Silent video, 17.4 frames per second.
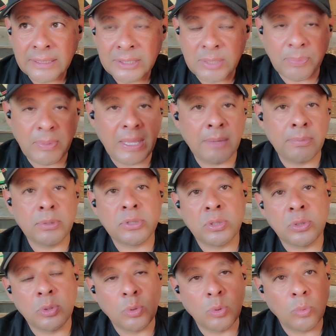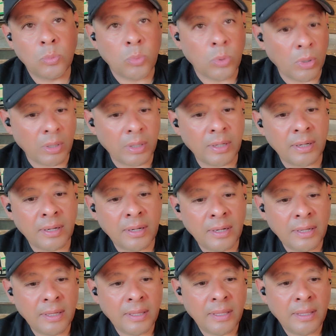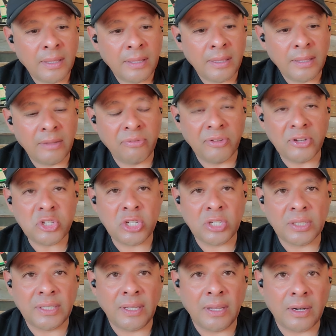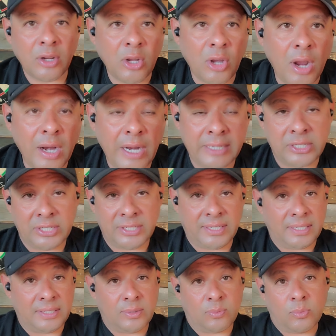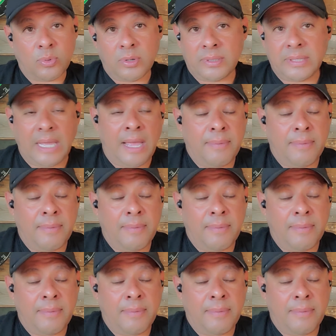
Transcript: to be able to work efficiently on a car. It just doesn't work.